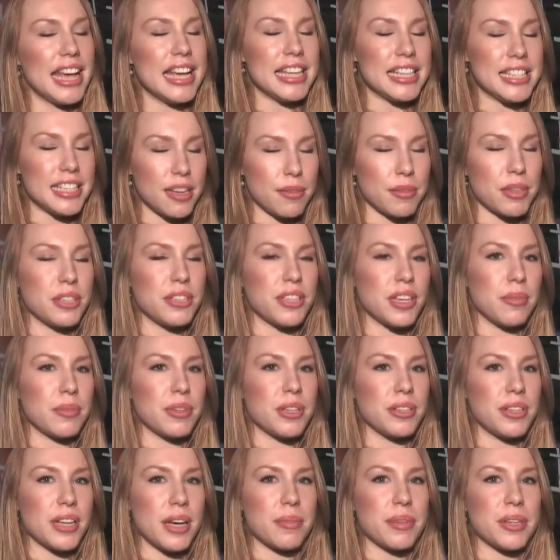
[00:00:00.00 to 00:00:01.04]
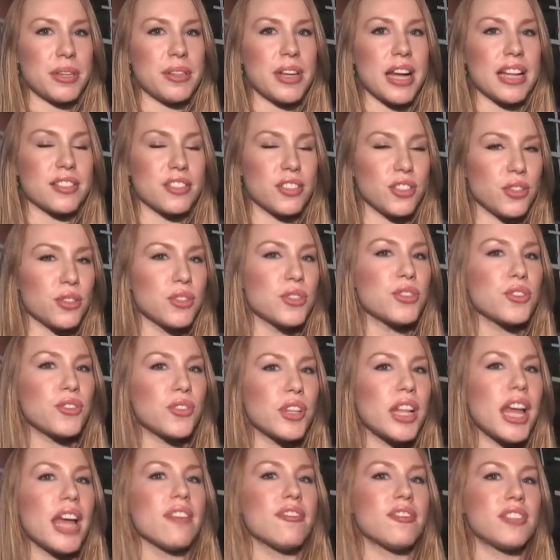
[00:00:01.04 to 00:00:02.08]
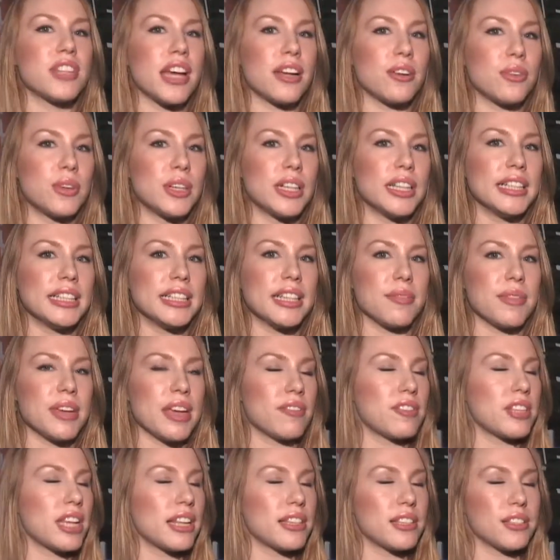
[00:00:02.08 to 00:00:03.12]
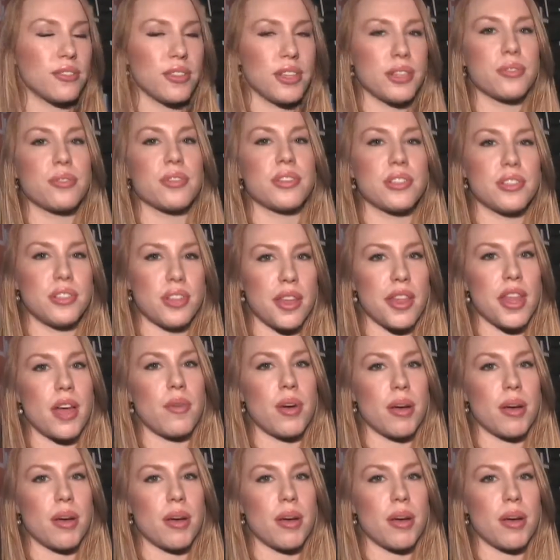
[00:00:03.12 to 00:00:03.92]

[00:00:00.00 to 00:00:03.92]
www.studentsforlife.org, and we have tons of resources on that